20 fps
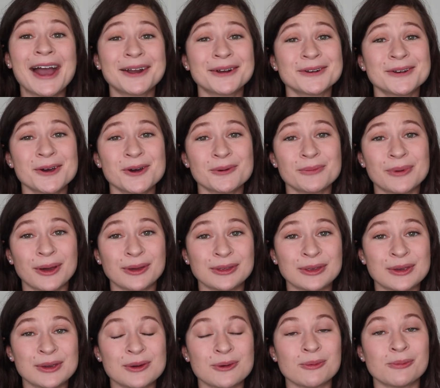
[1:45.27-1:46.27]
I don't know about
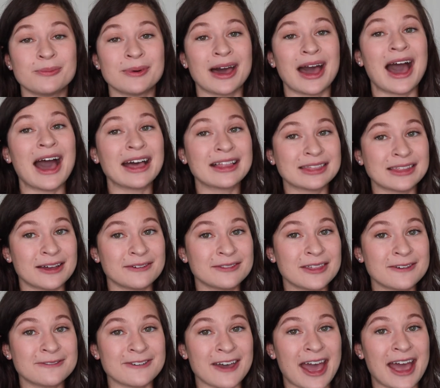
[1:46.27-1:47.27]
you, but I love
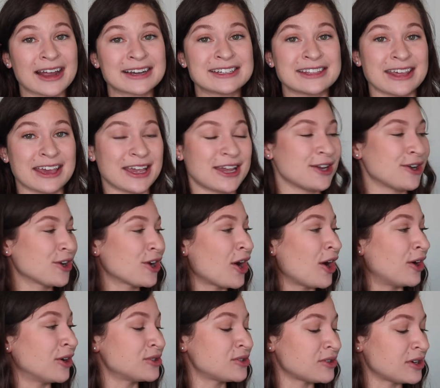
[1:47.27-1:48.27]
the fact that Erin
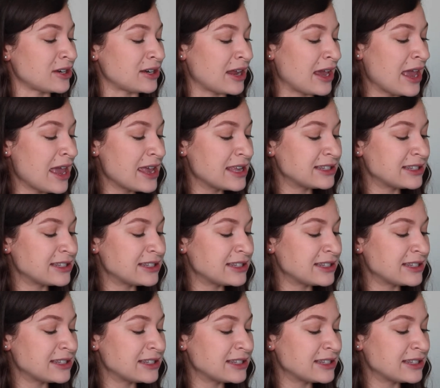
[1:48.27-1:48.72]
Condren